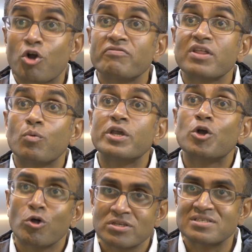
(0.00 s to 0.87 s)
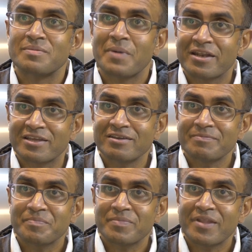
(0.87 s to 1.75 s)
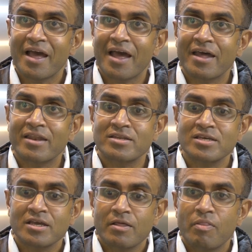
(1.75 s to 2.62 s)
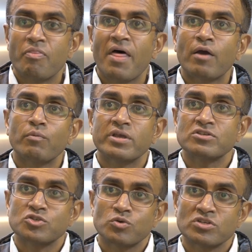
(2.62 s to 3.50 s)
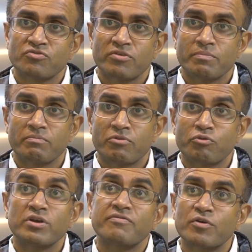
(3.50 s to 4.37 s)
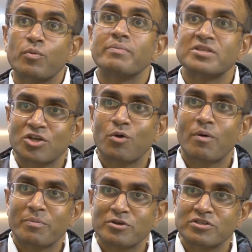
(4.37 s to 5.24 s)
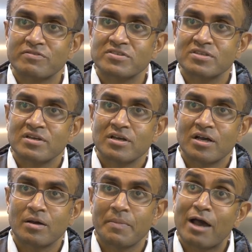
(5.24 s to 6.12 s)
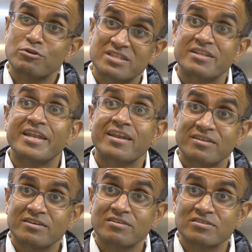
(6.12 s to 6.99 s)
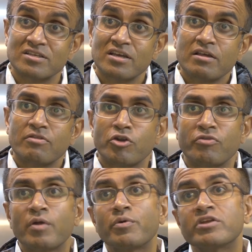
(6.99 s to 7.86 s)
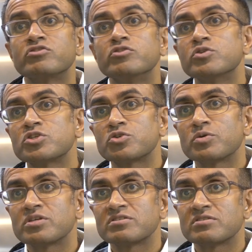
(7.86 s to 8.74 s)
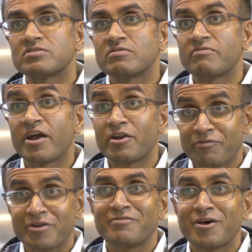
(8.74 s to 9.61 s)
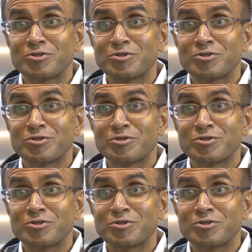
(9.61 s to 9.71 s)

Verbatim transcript: a coffee that we call Zamani, and that we source from three different women's cooperatives Um, out in the Nandi Hills. You know, they were introduced to us by a friend of